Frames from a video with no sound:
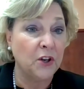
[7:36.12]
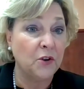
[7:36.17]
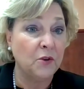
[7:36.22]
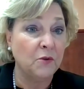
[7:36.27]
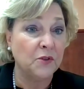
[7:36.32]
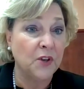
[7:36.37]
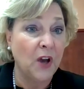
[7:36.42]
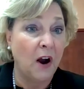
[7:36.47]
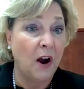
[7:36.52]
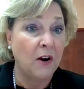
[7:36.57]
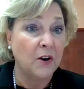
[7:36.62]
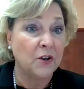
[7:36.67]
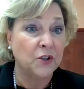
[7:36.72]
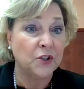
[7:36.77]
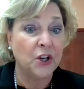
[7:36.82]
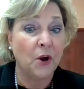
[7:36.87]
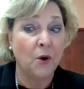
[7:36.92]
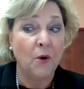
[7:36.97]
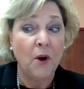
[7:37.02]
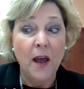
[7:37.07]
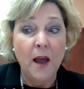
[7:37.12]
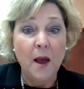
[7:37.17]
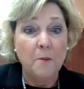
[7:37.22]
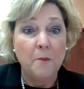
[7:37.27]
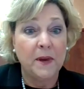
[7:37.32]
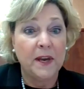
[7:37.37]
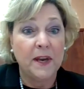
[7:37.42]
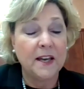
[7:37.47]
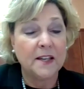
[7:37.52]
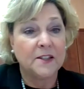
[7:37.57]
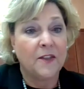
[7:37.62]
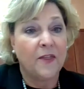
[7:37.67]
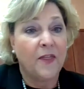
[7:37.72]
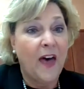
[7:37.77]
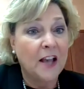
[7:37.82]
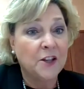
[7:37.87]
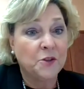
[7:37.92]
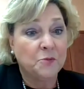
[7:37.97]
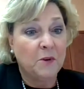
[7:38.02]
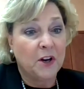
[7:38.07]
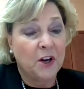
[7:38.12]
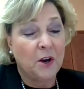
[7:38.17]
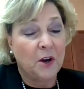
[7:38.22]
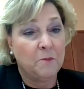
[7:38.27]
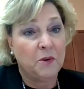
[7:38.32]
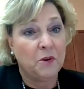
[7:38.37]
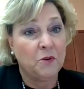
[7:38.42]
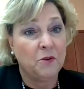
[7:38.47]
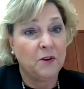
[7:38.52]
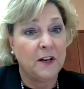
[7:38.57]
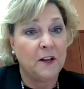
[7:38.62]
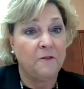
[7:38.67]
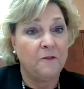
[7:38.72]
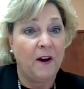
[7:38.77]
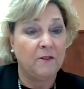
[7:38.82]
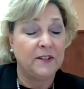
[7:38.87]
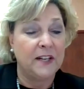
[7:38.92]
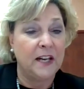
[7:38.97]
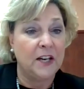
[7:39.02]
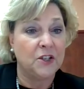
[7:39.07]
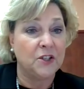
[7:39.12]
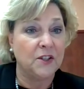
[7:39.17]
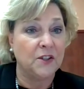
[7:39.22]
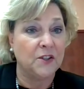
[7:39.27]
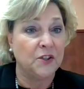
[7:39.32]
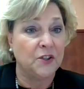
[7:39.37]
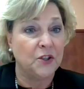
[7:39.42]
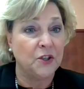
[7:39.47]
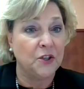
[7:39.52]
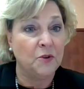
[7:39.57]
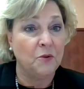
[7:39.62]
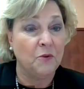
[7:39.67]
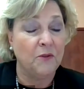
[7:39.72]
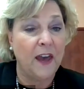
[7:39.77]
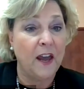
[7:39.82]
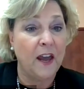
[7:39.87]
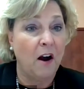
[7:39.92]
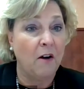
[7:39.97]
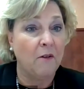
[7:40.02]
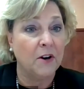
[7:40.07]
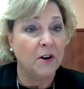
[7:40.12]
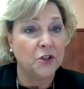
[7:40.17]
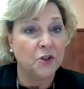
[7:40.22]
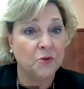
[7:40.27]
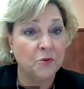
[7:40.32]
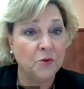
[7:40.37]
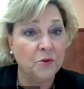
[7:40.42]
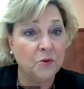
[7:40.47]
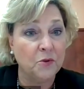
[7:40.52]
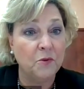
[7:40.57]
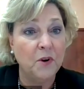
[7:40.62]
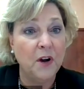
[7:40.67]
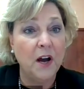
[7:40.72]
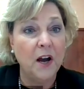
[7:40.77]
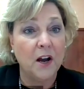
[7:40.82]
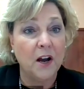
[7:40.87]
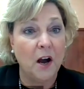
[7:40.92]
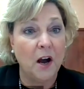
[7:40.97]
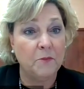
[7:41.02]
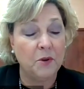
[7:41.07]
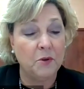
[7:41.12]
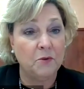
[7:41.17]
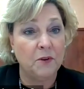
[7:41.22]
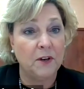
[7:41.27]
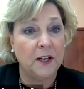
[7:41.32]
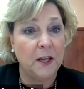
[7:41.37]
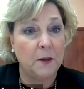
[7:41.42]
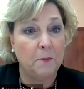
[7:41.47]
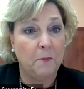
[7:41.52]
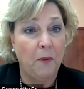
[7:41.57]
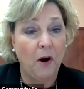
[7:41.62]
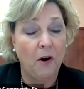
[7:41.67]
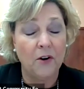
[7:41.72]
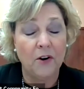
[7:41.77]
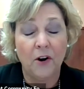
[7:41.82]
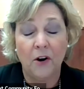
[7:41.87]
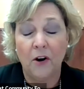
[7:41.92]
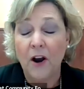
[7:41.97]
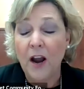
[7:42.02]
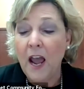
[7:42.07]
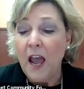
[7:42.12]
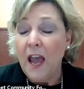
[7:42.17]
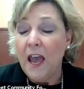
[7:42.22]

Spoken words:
can use ours, because that's what community foundations do. They are a true community partner.